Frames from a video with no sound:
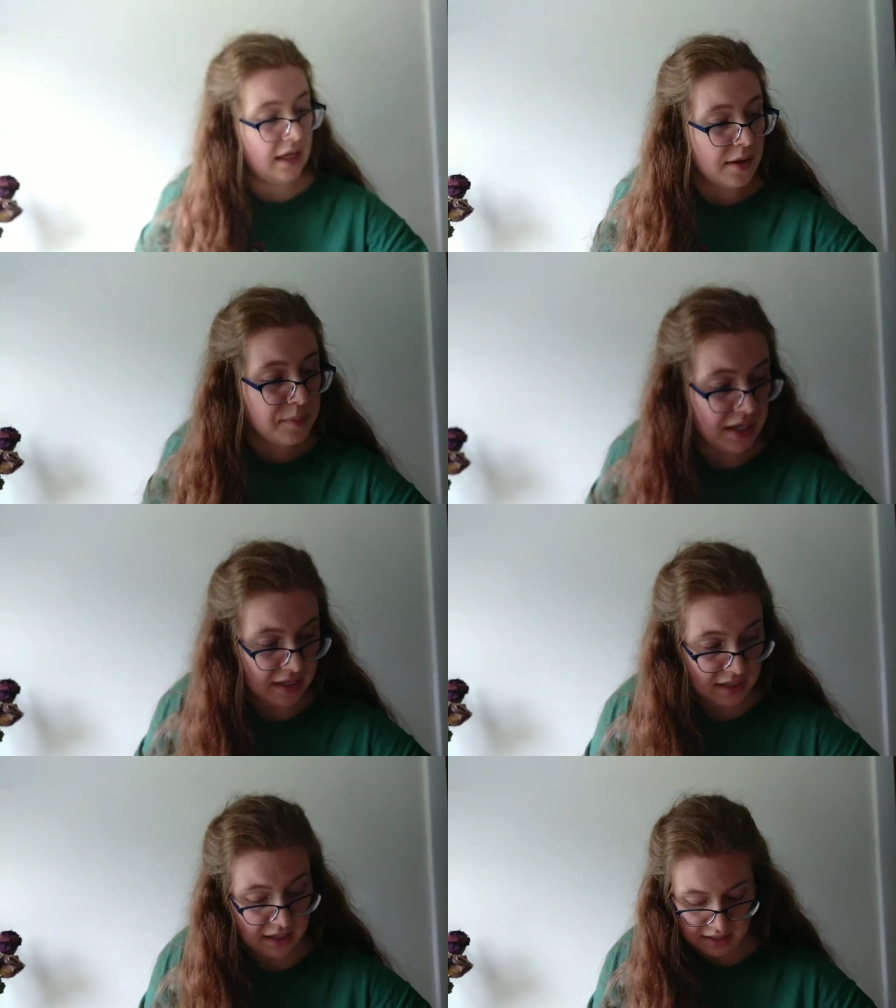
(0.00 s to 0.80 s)
but
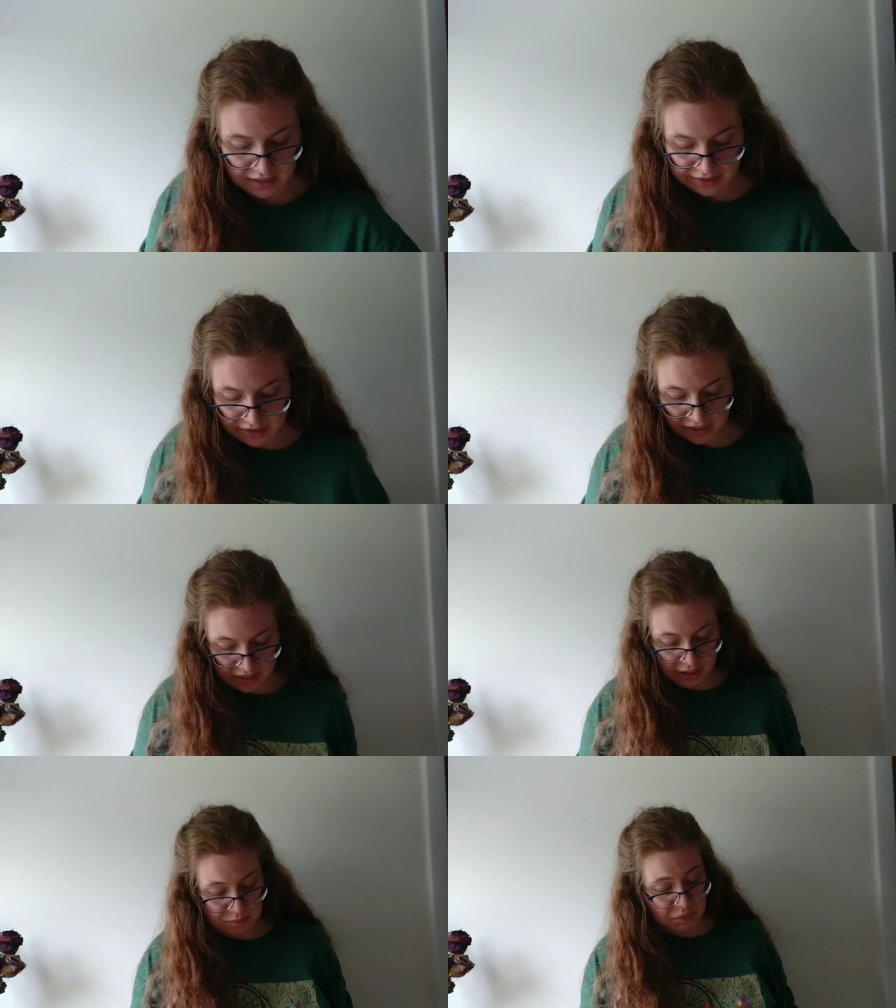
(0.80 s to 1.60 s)

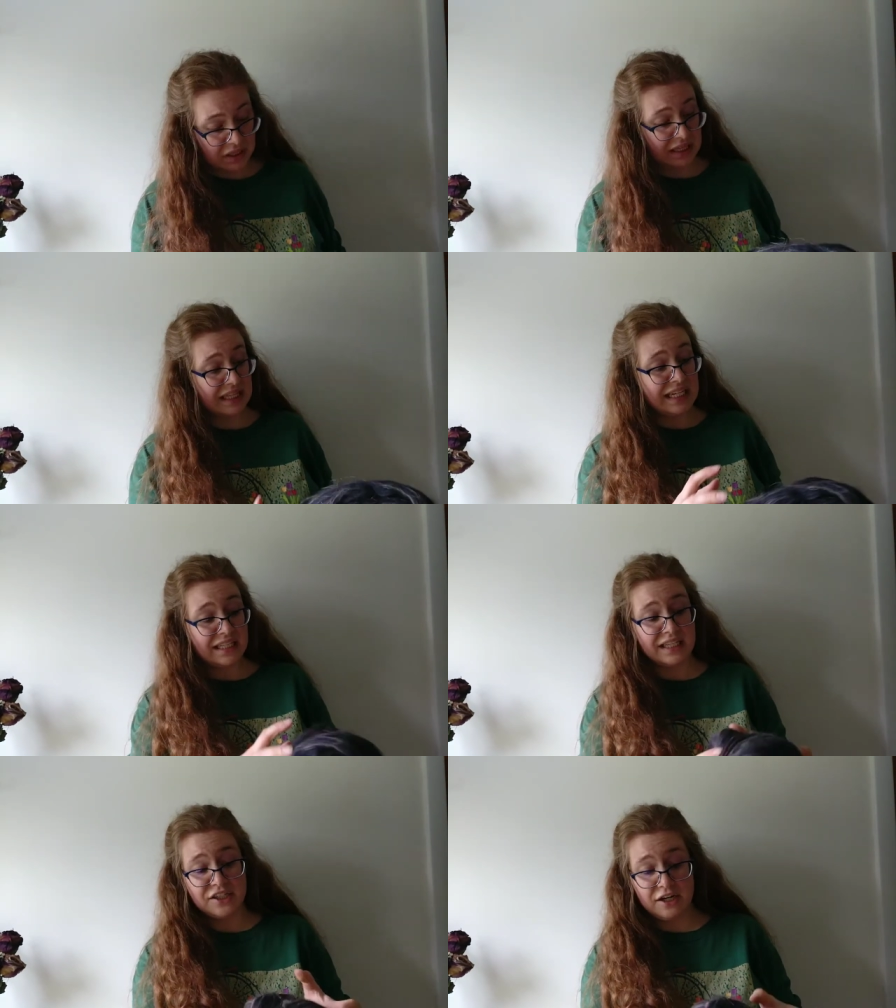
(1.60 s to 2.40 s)

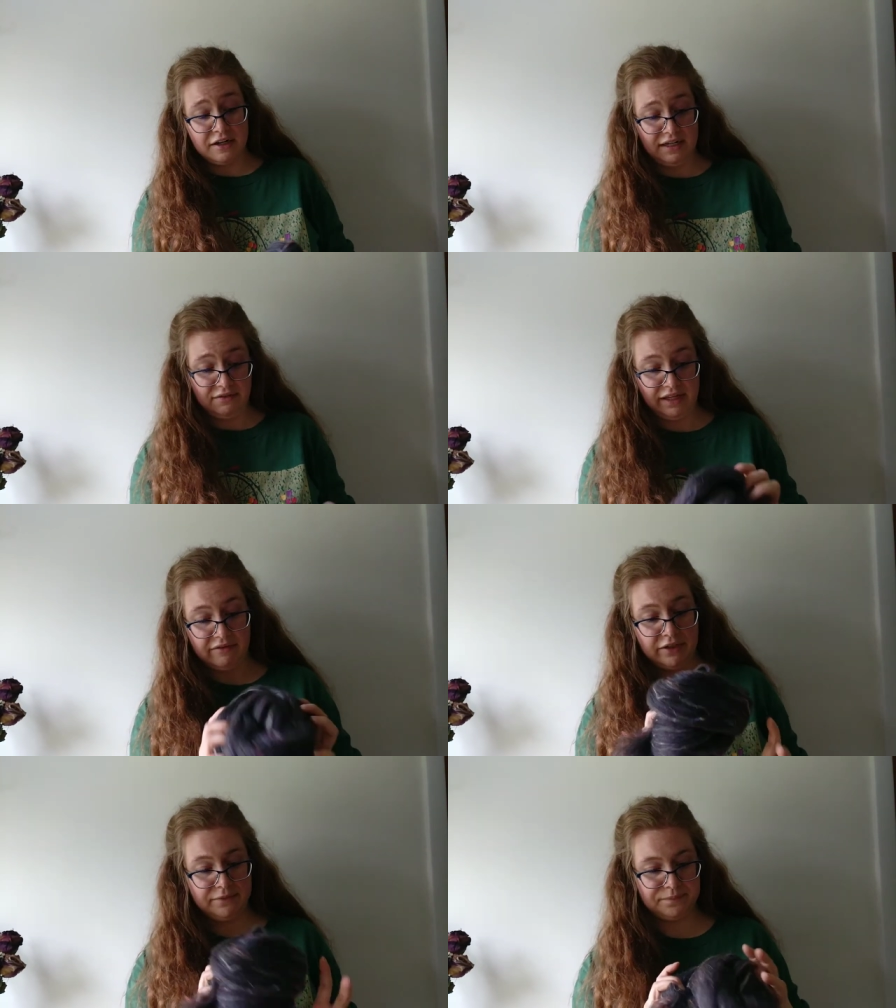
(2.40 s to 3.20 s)
completely dark in
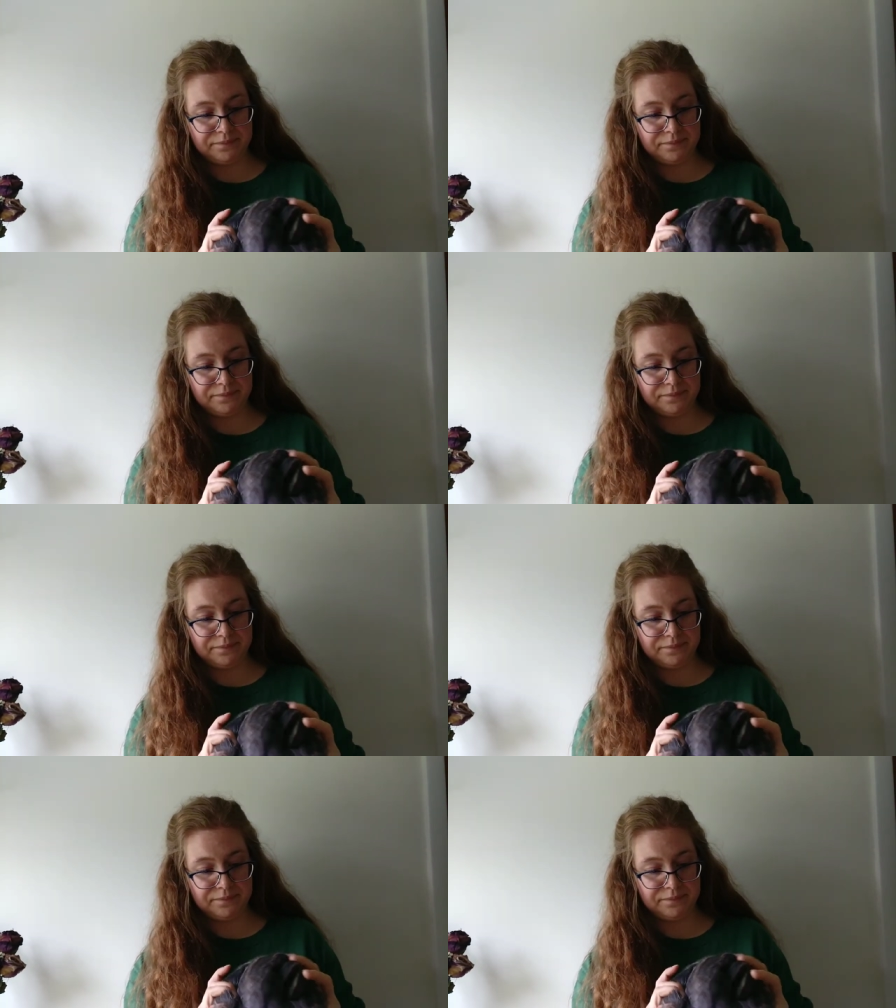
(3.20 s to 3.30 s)
flavor.